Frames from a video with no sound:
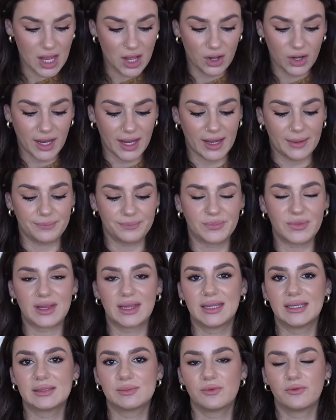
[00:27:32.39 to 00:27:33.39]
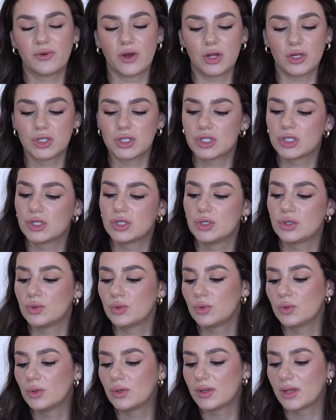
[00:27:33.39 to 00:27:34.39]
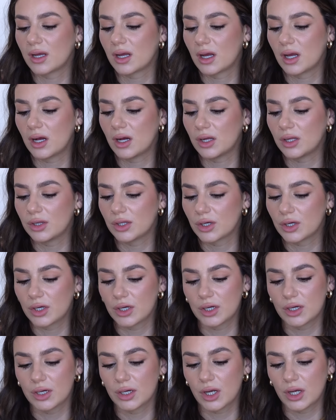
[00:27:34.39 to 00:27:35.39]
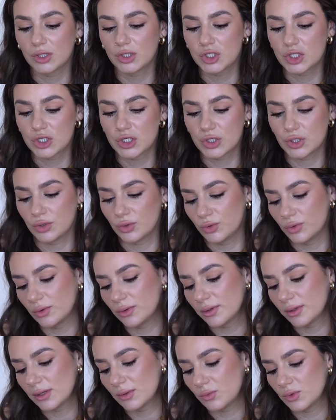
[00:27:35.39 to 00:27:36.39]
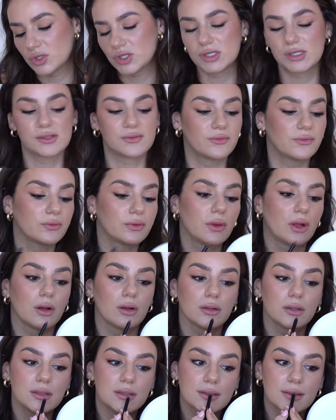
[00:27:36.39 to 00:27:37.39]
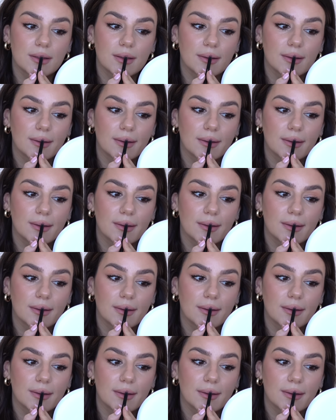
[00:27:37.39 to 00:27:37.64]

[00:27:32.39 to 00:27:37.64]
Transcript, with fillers: Okay, let's move on to the color two, which is Flaunt.